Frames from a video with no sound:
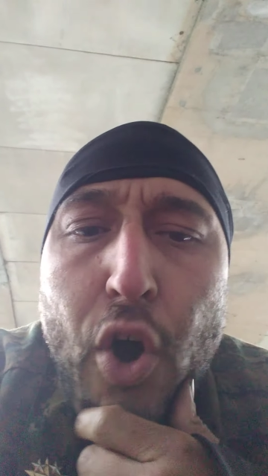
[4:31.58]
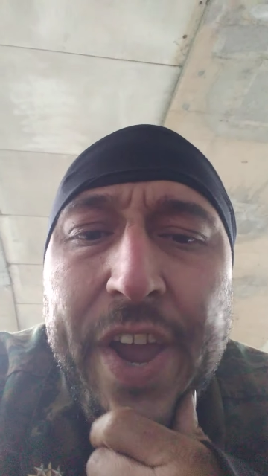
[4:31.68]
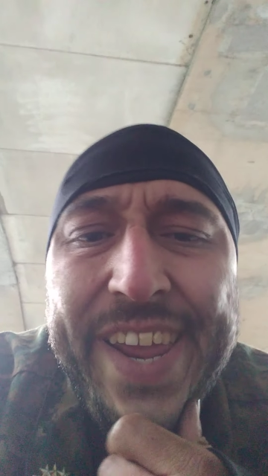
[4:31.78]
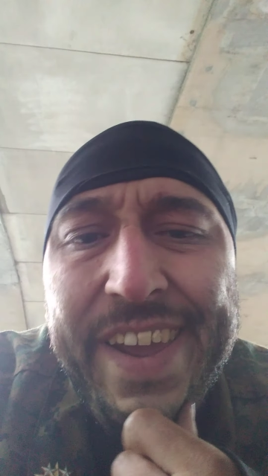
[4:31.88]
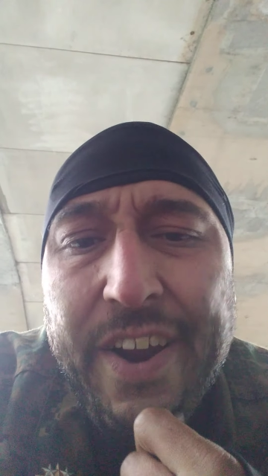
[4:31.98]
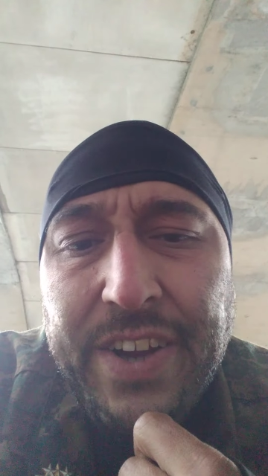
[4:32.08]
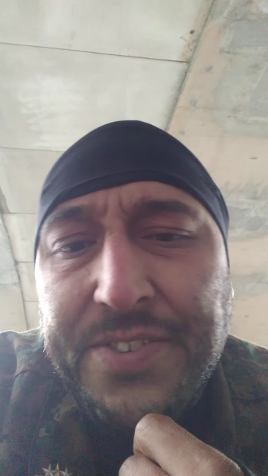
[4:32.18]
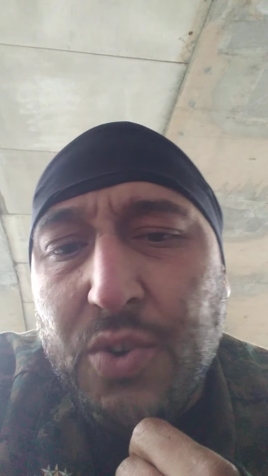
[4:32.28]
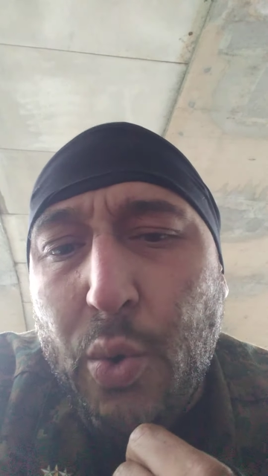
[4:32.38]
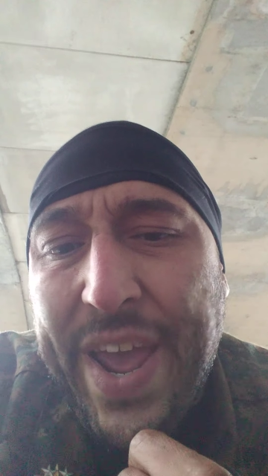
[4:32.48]
here is
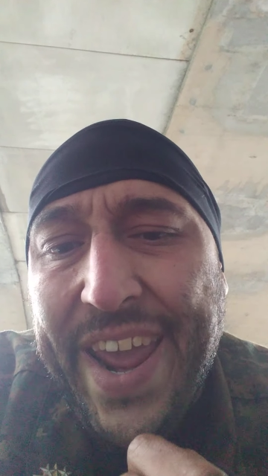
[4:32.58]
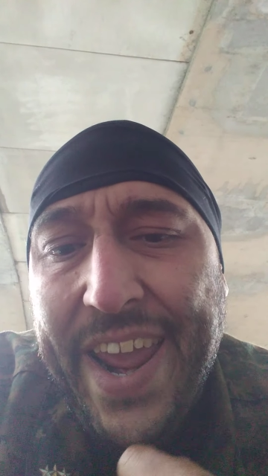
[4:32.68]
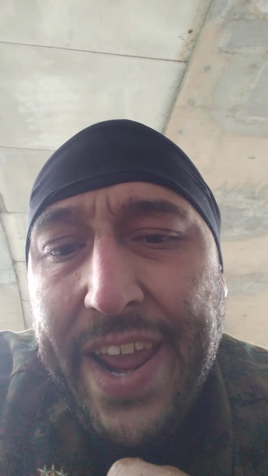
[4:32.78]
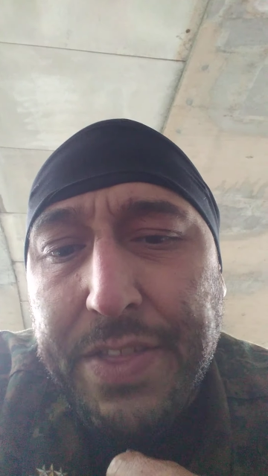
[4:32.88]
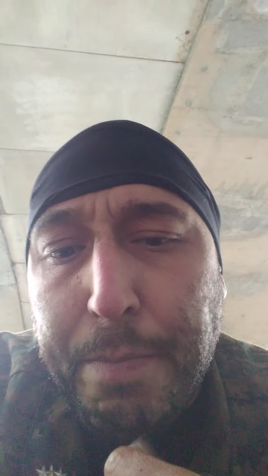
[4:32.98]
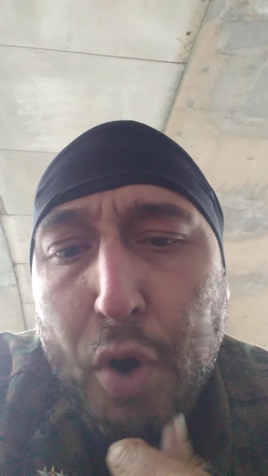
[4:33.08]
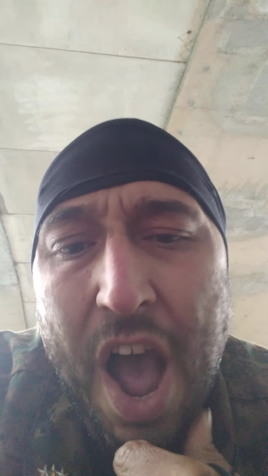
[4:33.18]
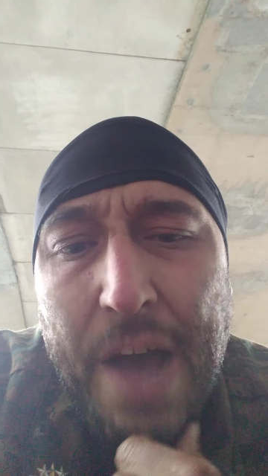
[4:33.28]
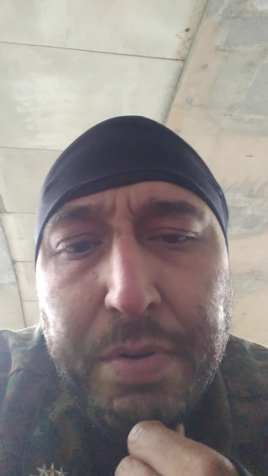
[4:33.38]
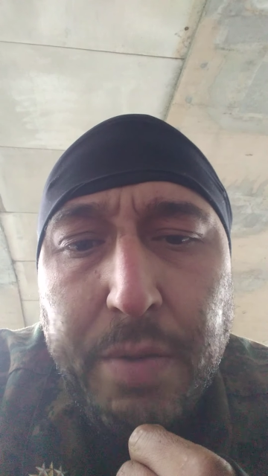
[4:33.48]
the
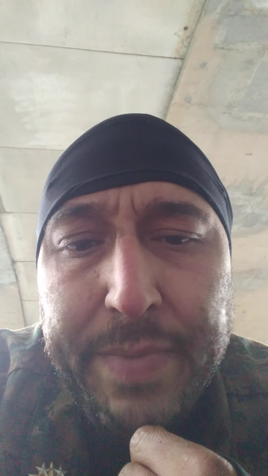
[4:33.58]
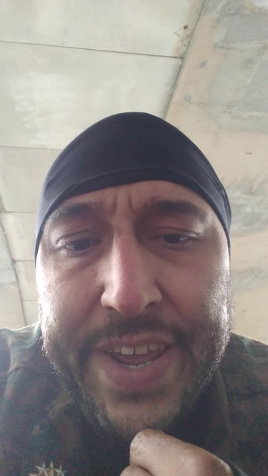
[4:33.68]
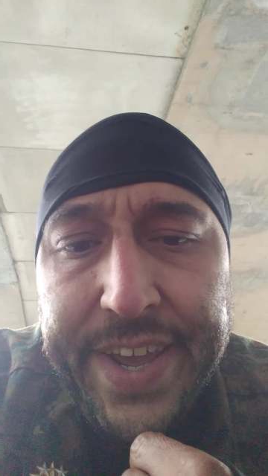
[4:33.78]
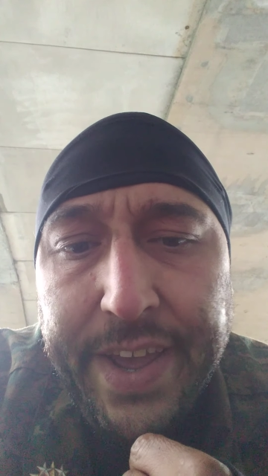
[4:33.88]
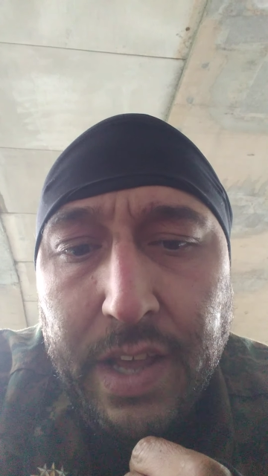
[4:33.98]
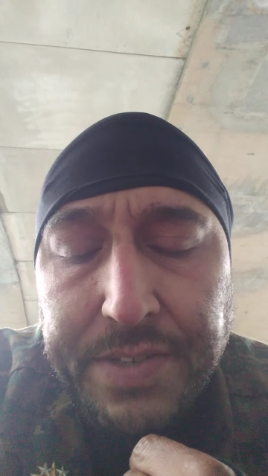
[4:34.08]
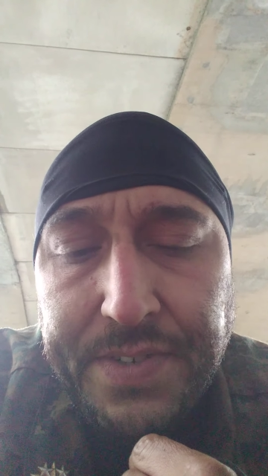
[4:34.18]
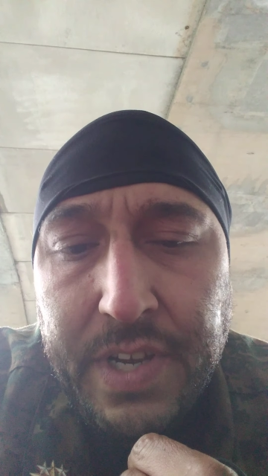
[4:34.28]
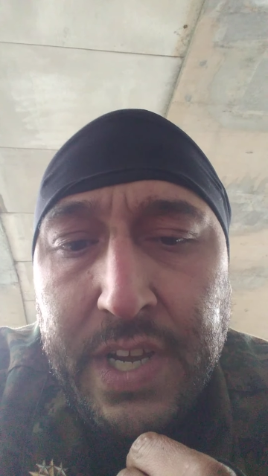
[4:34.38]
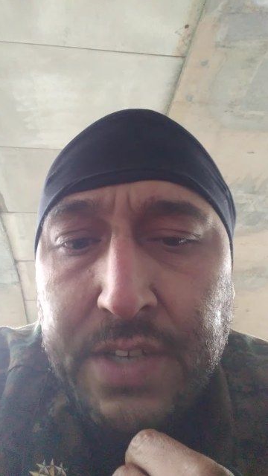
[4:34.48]
problem is
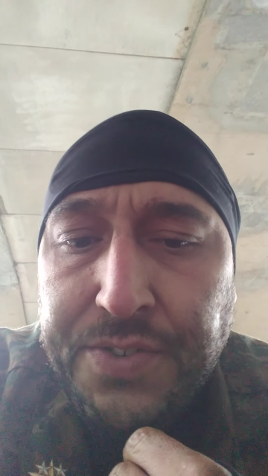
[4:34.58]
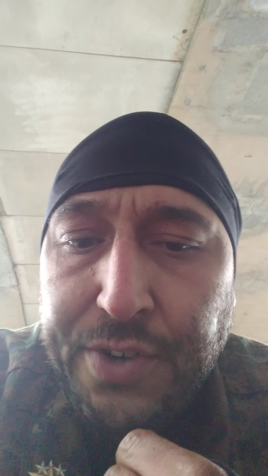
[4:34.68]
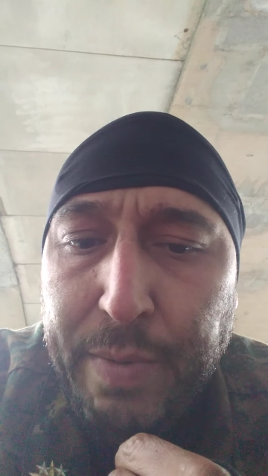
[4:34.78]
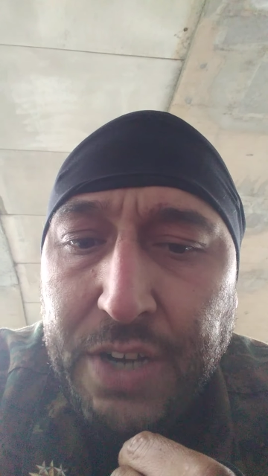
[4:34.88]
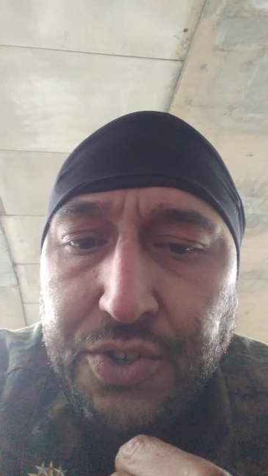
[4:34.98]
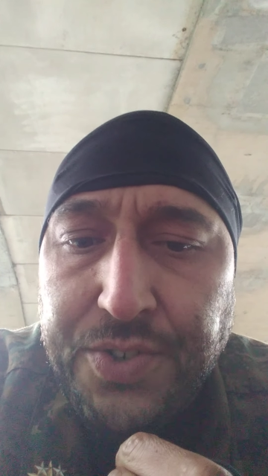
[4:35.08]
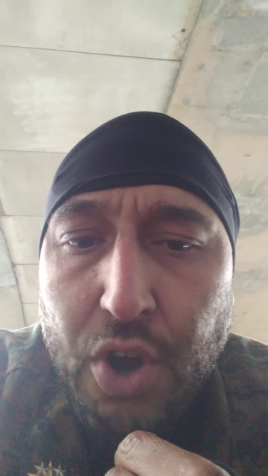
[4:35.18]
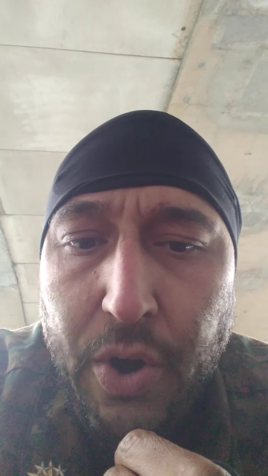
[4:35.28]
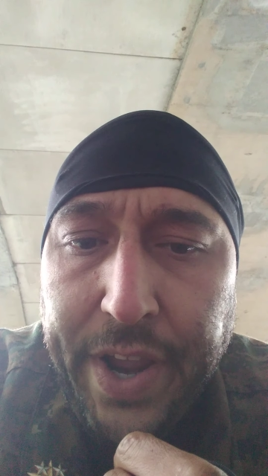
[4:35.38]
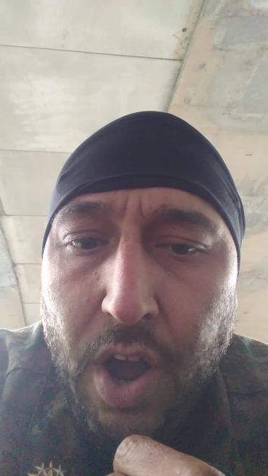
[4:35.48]
so much is
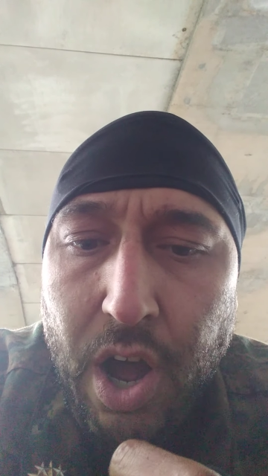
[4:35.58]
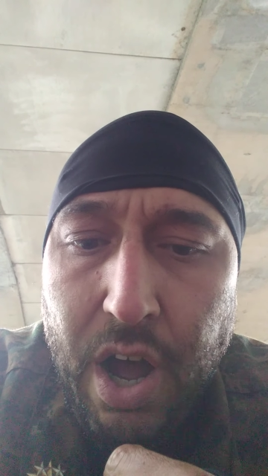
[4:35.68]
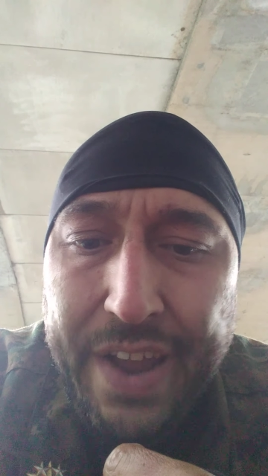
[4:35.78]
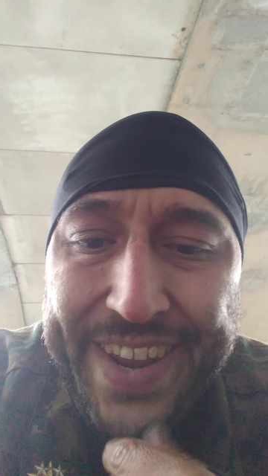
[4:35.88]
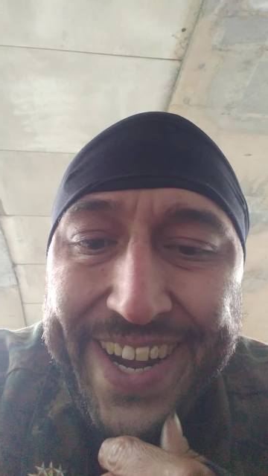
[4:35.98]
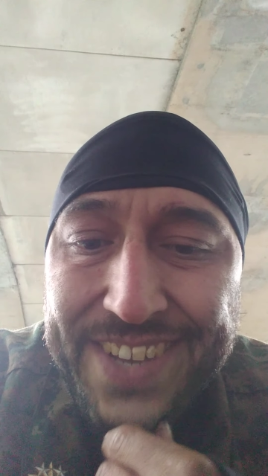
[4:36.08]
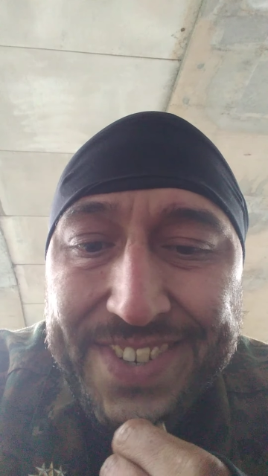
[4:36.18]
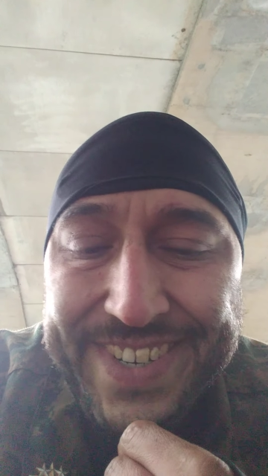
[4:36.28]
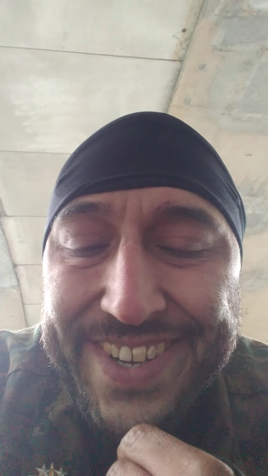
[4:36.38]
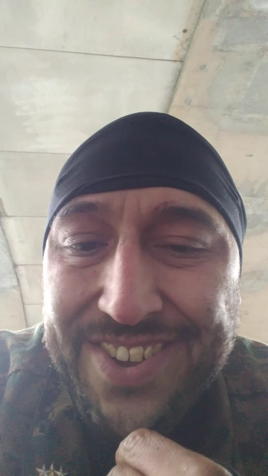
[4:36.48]
going on that
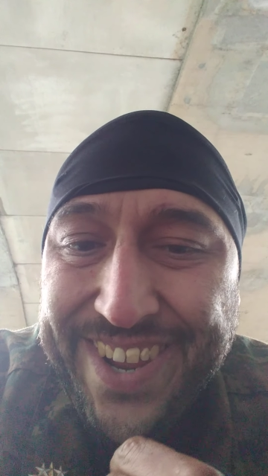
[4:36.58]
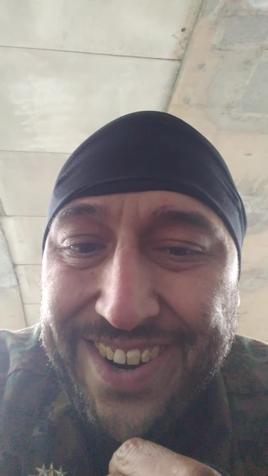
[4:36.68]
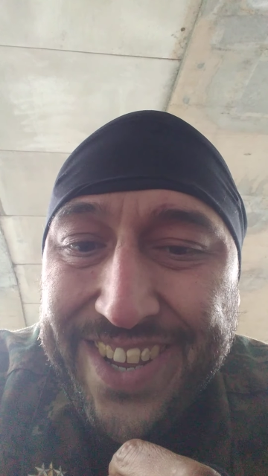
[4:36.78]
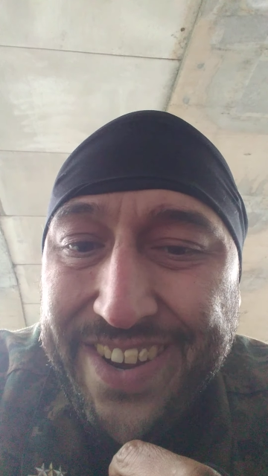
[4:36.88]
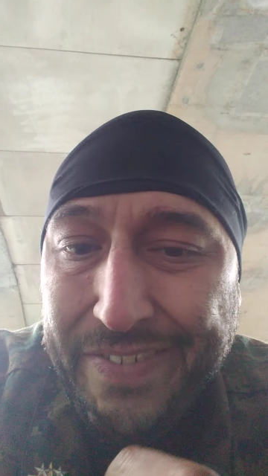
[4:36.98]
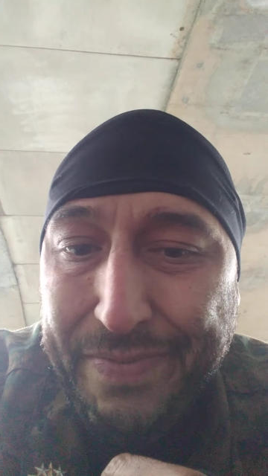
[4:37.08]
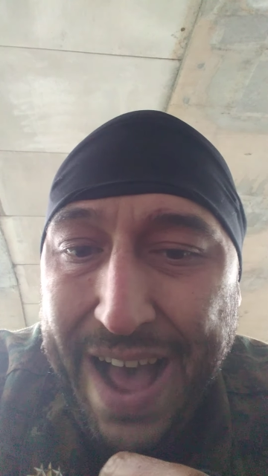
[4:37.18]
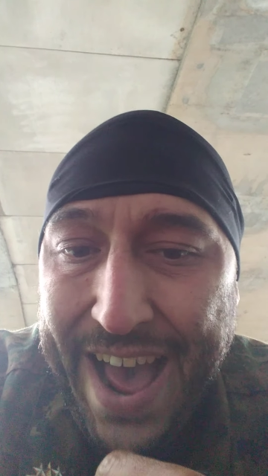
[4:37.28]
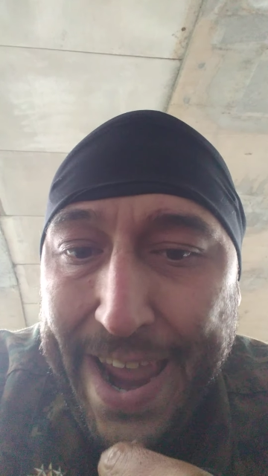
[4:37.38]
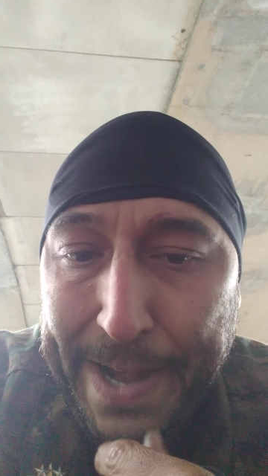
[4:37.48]
isn't clearly
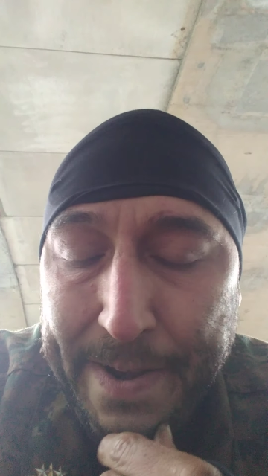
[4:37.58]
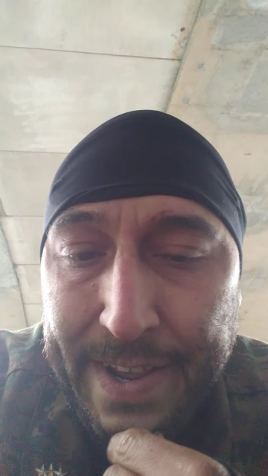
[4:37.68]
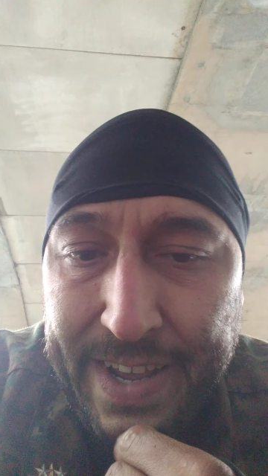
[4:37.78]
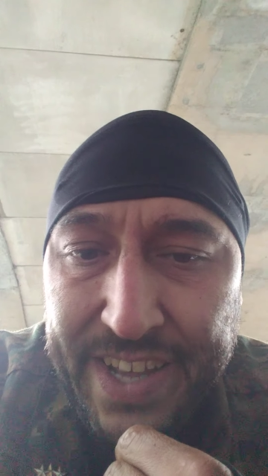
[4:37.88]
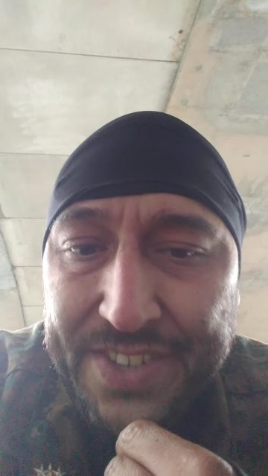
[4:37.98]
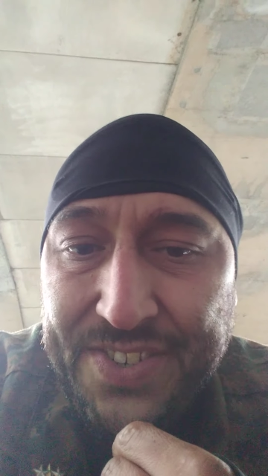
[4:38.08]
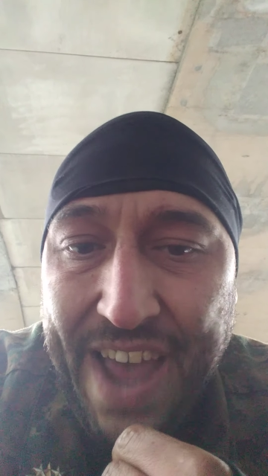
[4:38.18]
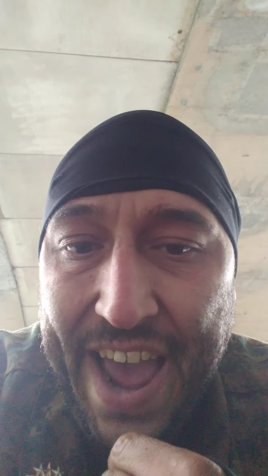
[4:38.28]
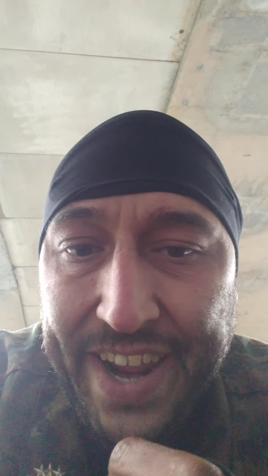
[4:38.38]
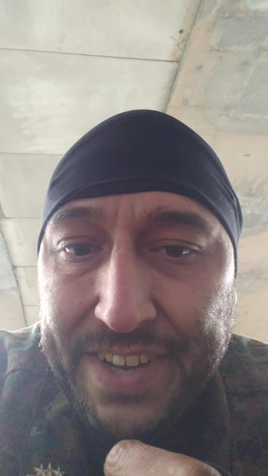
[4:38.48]
defined in
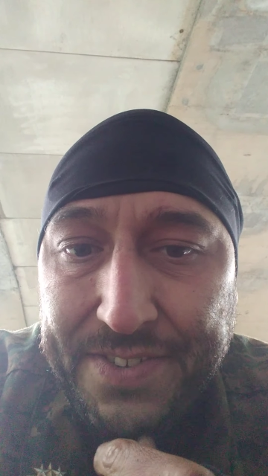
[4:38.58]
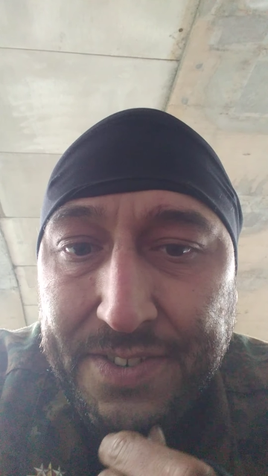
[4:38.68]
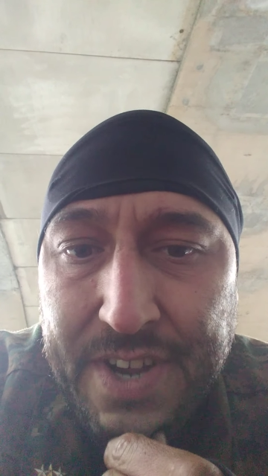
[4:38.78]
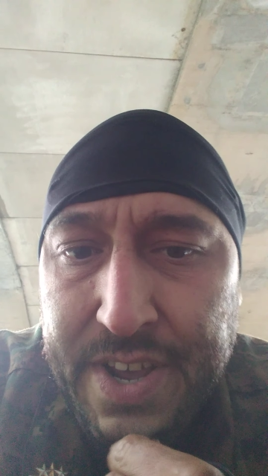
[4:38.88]
science,